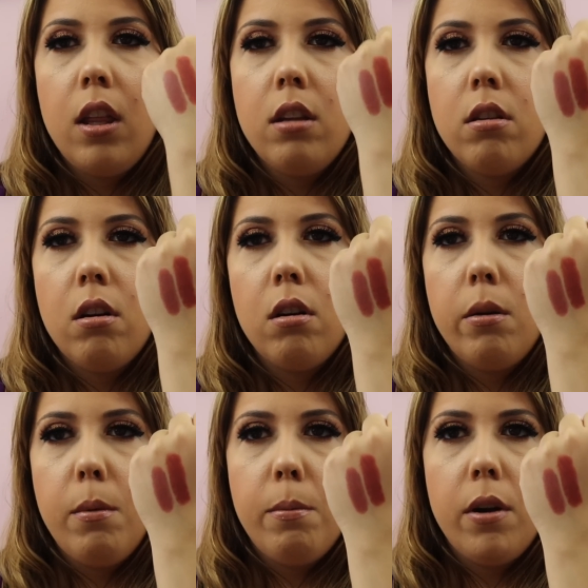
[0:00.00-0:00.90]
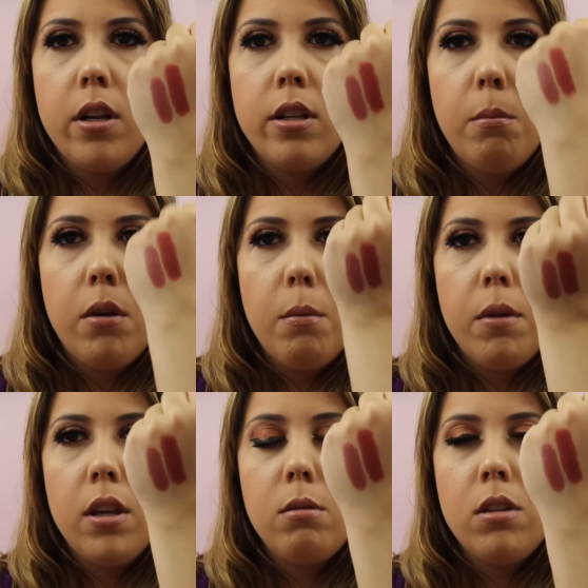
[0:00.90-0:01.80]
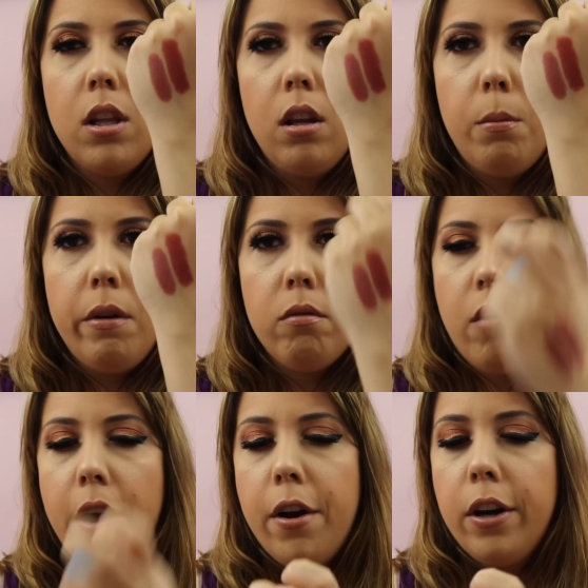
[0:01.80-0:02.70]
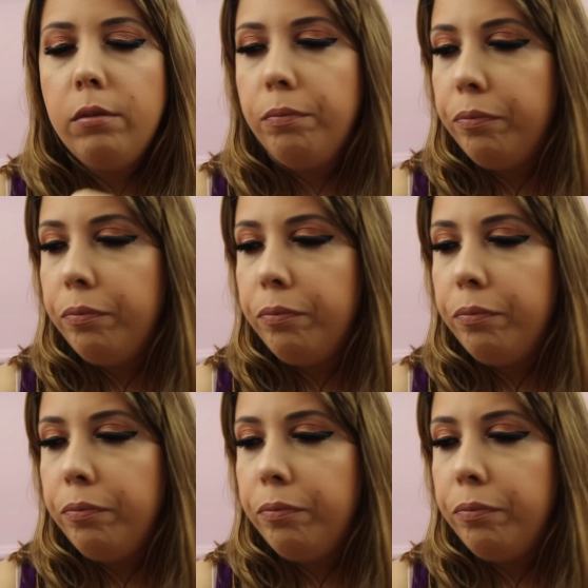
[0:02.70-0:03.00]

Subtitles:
these are going to be pretty similar, but this one's a little bit redder.